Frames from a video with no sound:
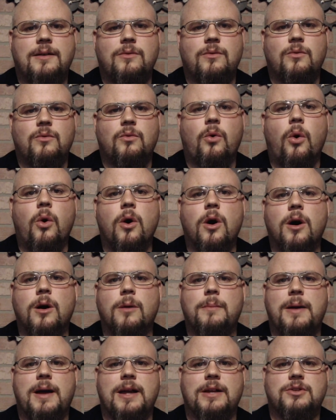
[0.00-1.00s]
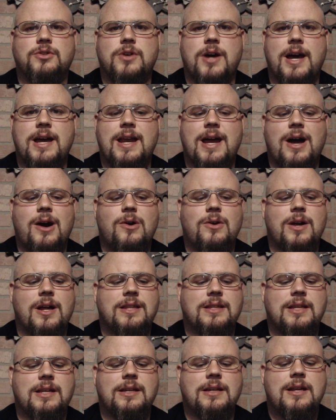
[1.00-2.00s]
warm and dried out,
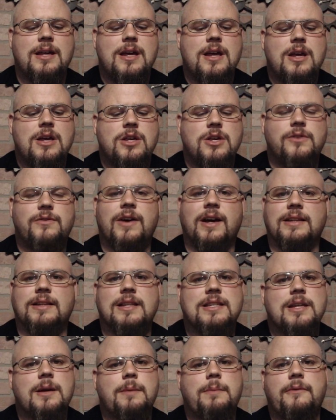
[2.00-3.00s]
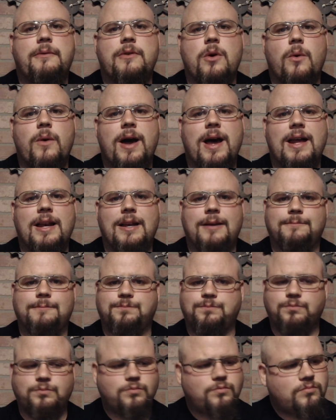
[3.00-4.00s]
and then you've gotten the tip of it wet.
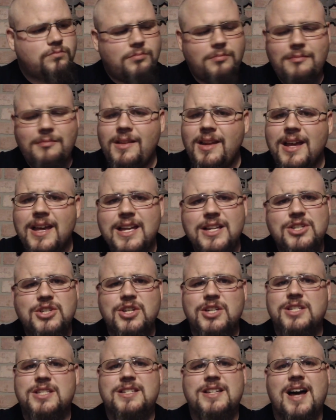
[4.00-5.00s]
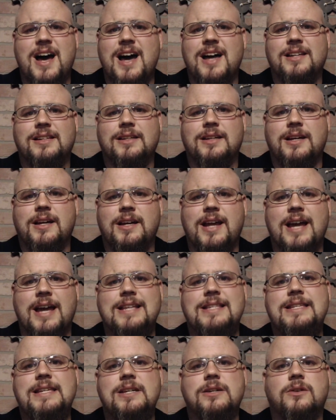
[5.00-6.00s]
It's just not an
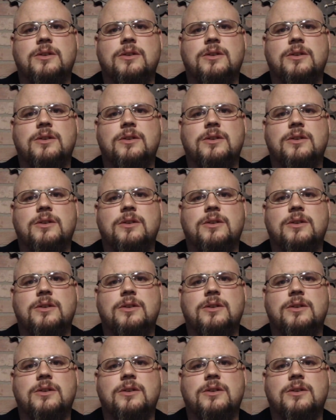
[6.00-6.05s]
ideal